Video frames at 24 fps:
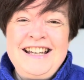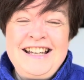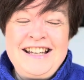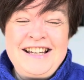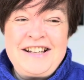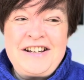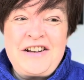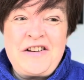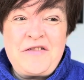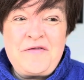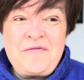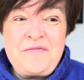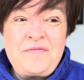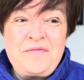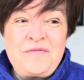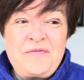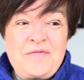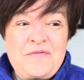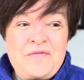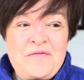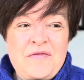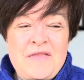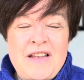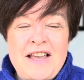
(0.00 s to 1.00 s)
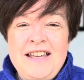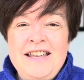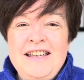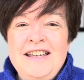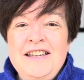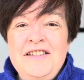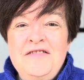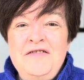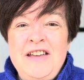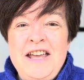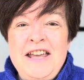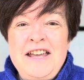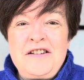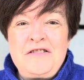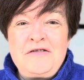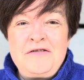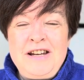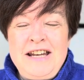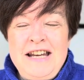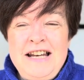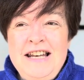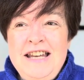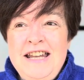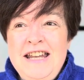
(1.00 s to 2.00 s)
They are
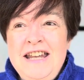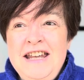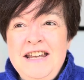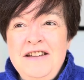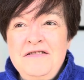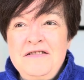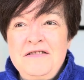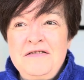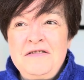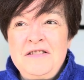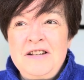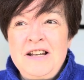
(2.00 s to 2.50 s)
really